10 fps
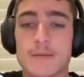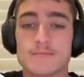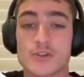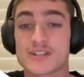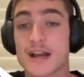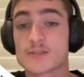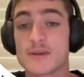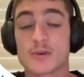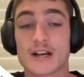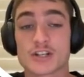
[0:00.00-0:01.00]
So the
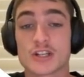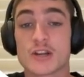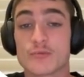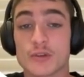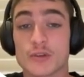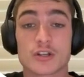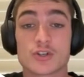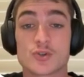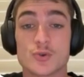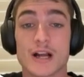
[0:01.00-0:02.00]
salespeople can actually get really good at
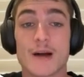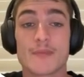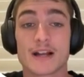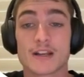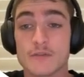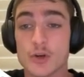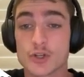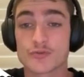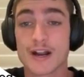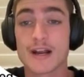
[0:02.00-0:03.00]
shooting up that
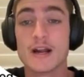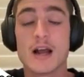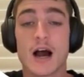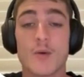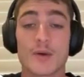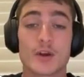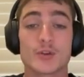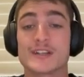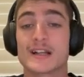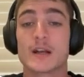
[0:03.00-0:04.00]
conversion rate when they're
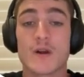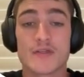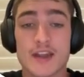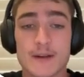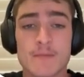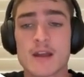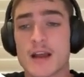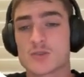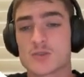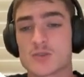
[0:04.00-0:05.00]
only selling one thing,
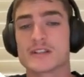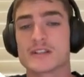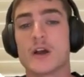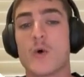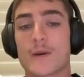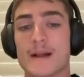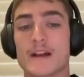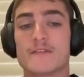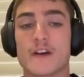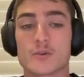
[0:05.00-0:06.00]
as well as the
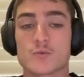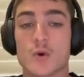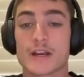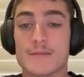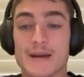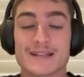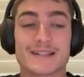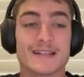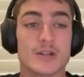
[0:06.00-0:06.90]
automated funnels working best